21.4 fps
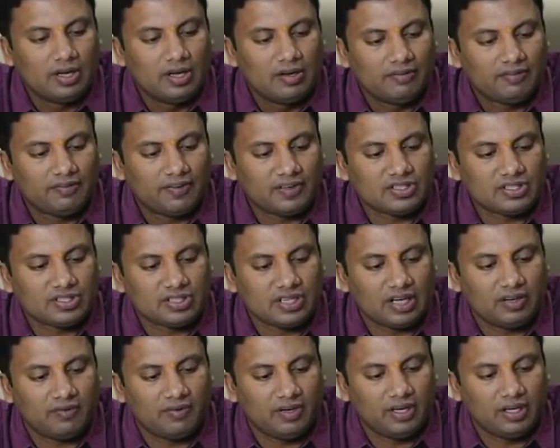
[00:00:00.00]
First, I
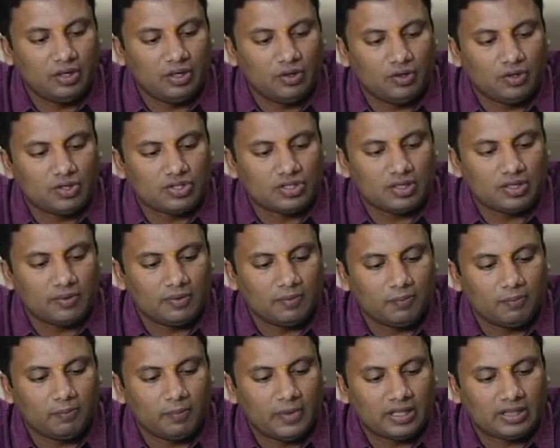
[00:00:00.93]
will use
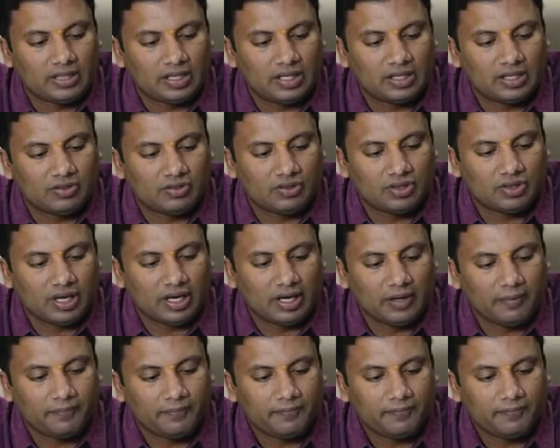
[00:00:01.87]
method 3,